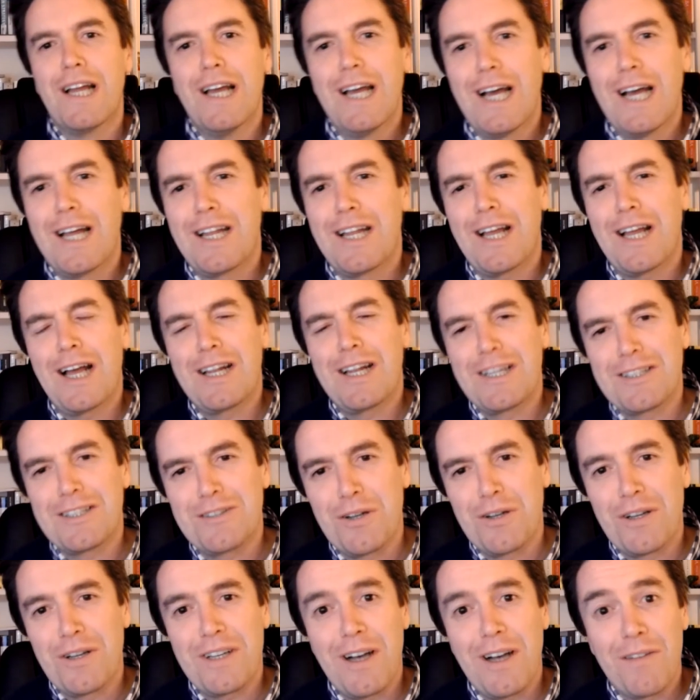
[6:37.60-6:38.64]
and it's
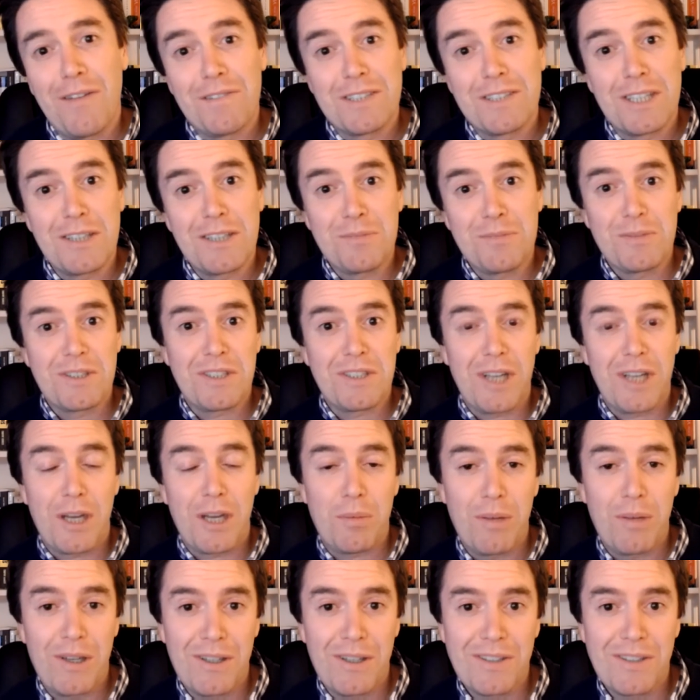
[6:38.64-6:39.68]
all obviously a
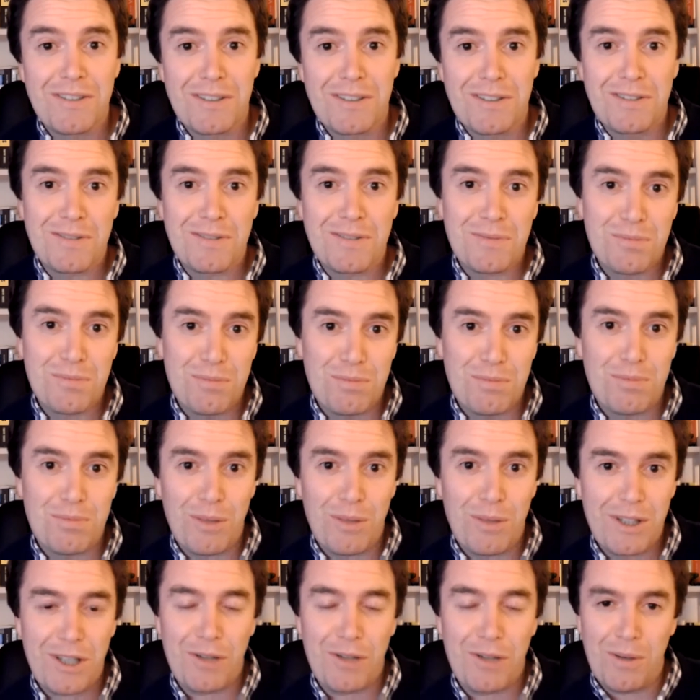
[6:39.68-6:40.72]
mistake because it's
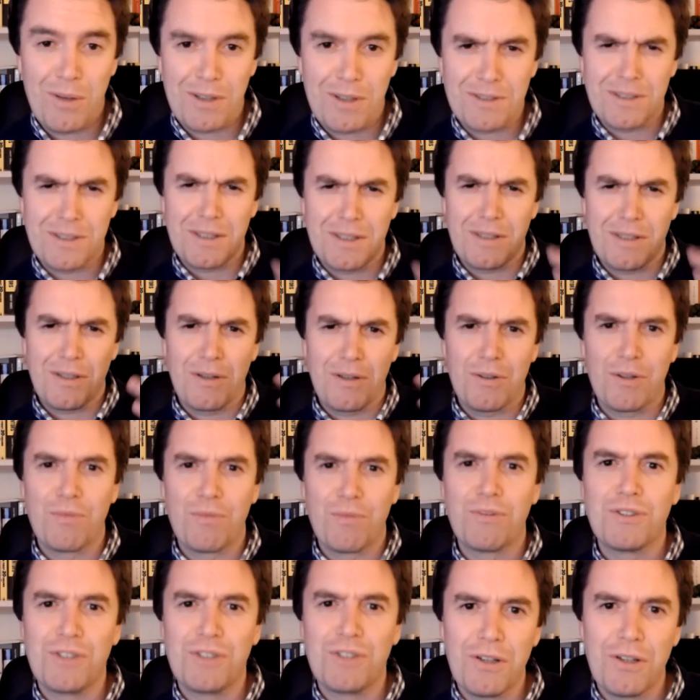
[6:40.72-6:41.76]
what they call, isn't it, the
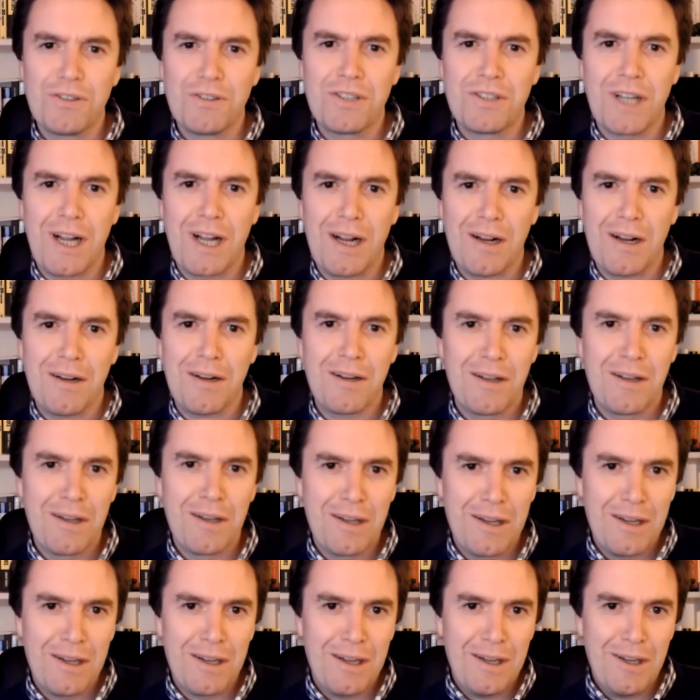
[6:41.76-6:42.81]
resulting
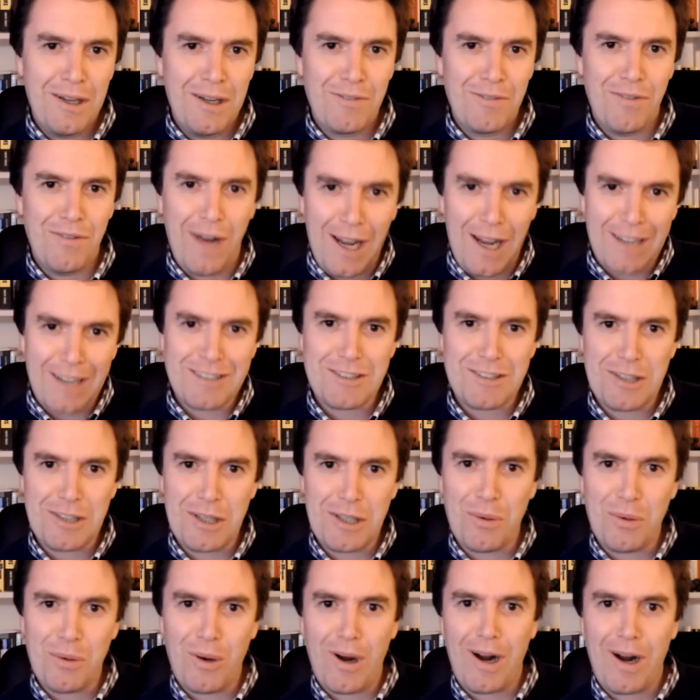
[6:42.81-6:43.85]

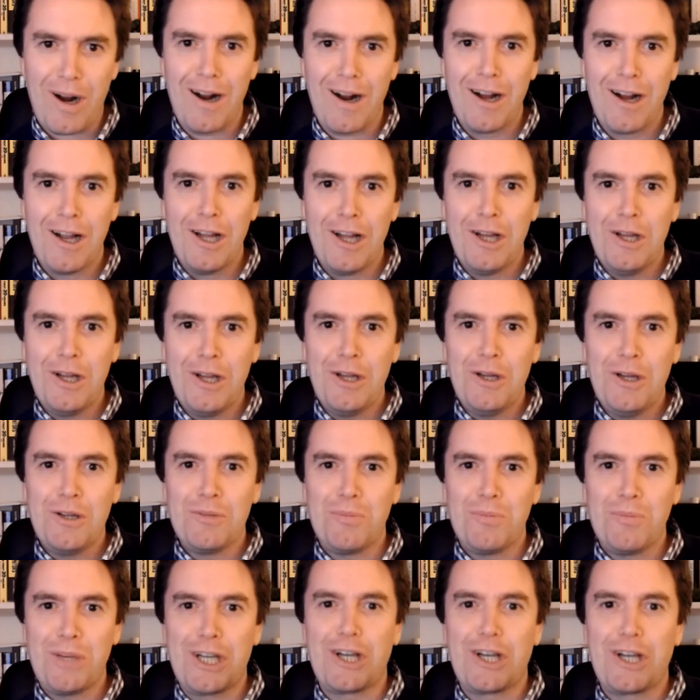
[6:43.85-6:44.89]
fallacy, where
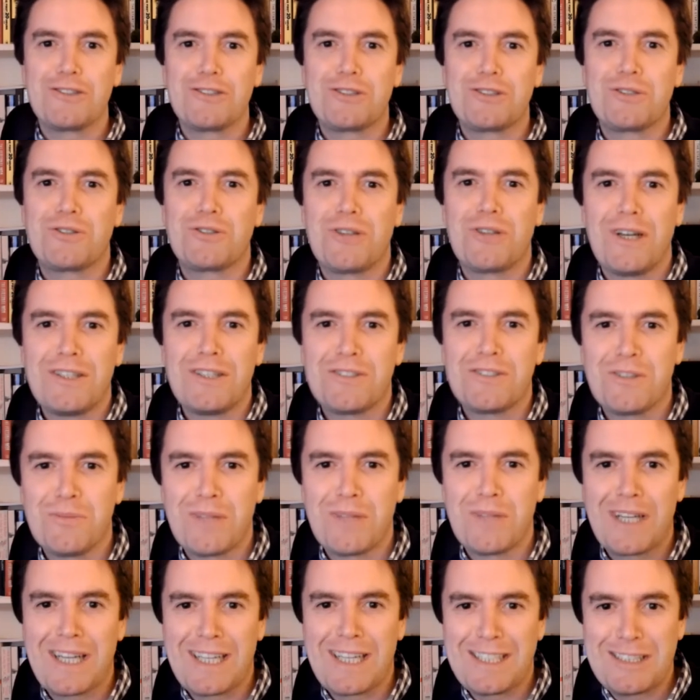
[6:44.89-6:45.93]
because you try
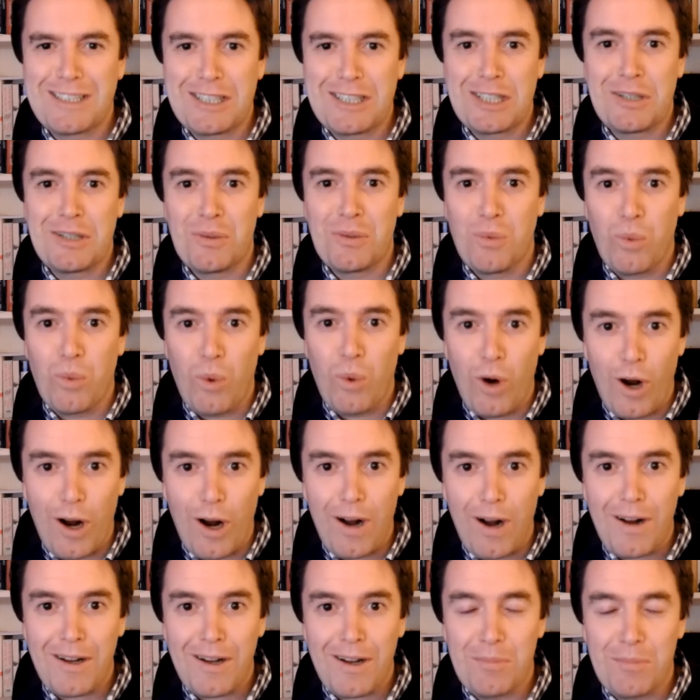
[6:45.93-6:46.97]
something and it didn't
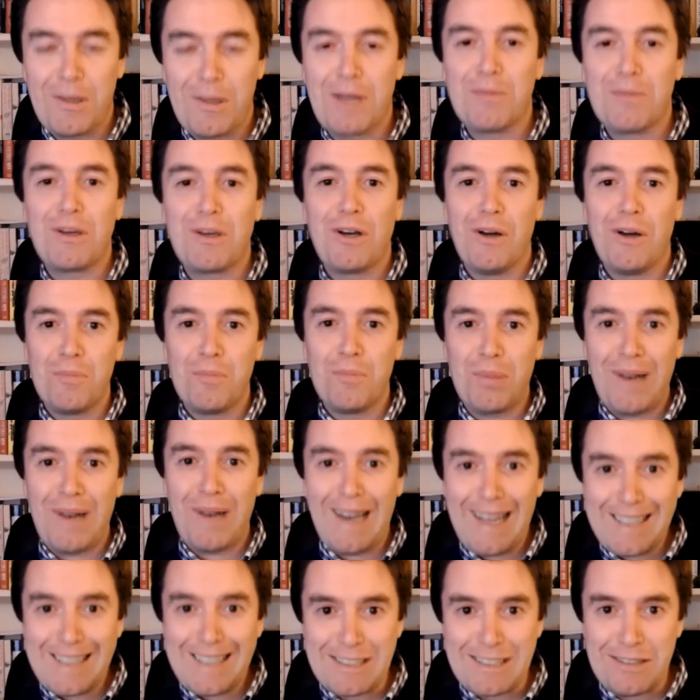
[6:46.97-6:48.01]
work, it may be
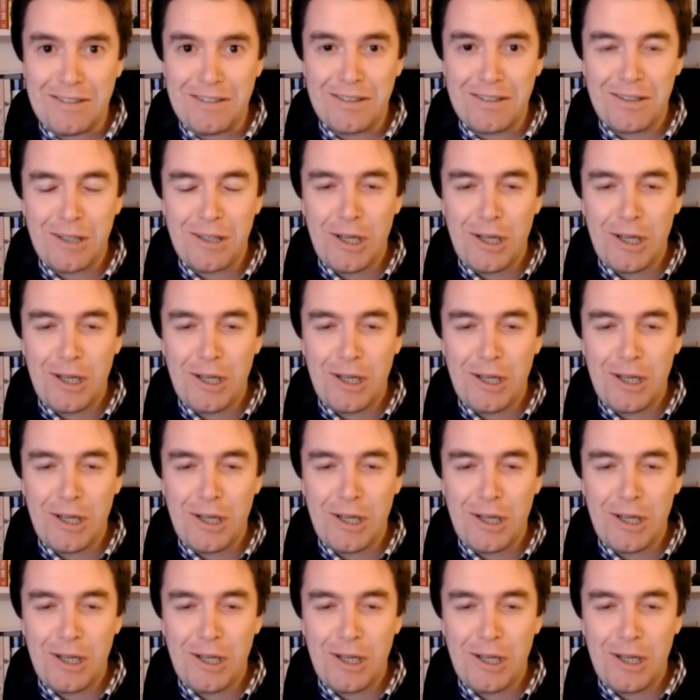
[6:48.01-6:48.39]
unpleasant,